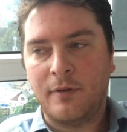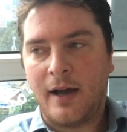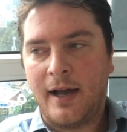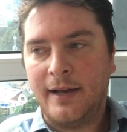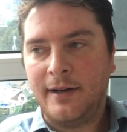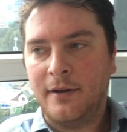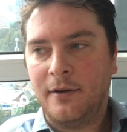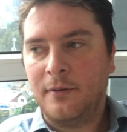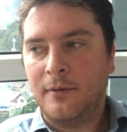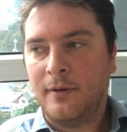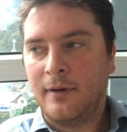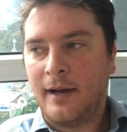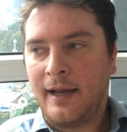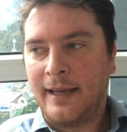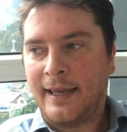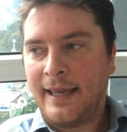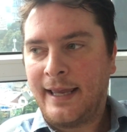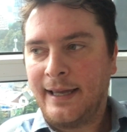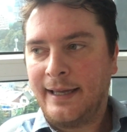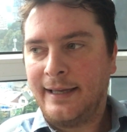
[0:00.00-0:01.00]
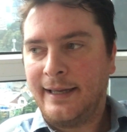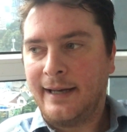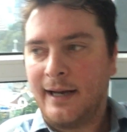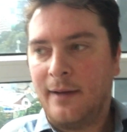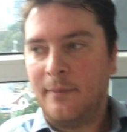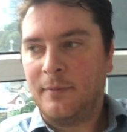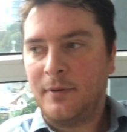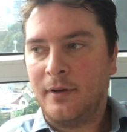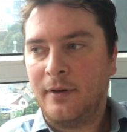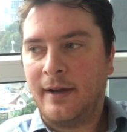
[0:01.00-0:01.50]
I can't get
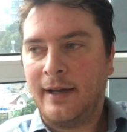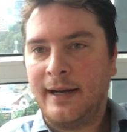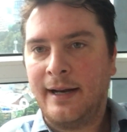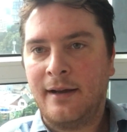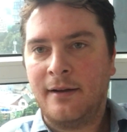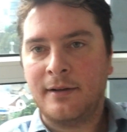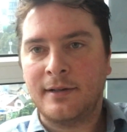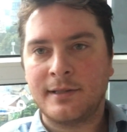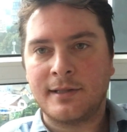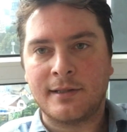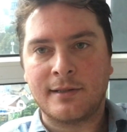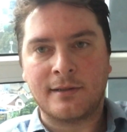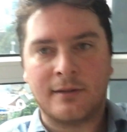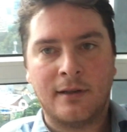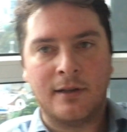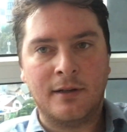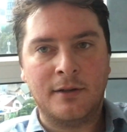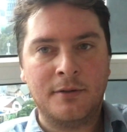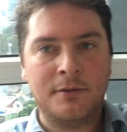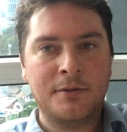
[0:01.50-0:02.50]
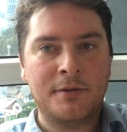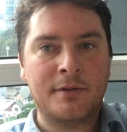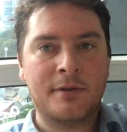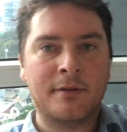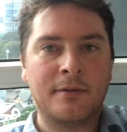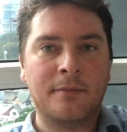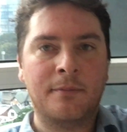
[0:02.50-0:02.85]
up there right now because it's closed,